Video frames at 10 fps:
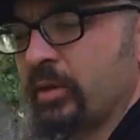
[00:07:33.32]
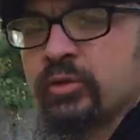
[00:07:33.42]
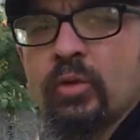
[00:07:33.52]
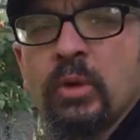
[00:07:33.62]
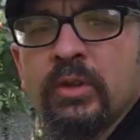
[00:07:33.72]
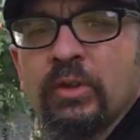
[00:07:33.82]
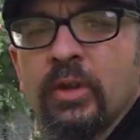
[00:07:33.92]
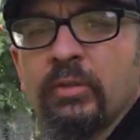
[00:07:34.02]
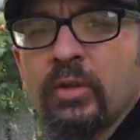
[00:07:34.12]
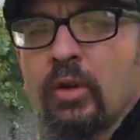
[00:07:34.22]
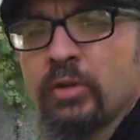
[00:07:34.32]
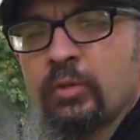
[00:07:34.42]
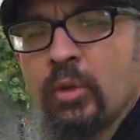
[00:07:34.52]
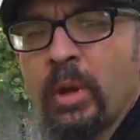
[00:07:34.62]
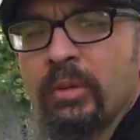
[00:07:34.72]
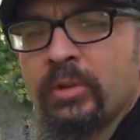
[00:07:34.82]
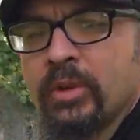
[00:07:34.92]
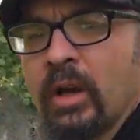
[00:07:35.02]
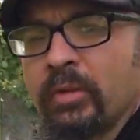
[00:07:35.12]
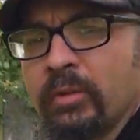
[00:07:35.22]
the joys of large format
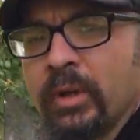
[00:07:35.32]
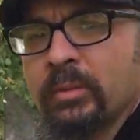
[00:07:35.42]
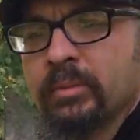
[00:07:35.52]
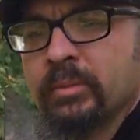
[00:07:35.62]
photography.